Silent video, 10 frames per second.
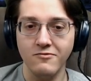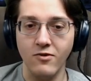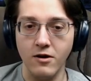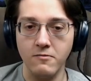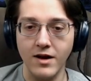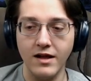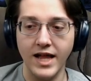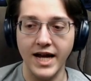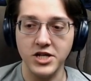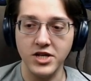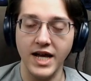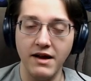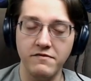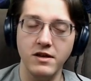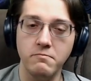where I'll actually
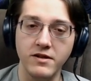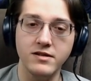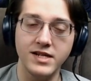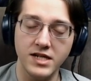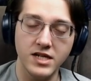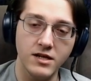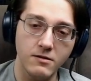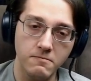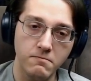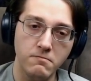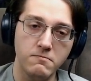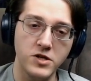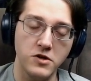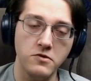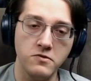have the ability to
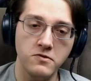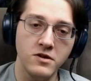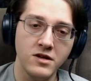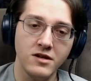do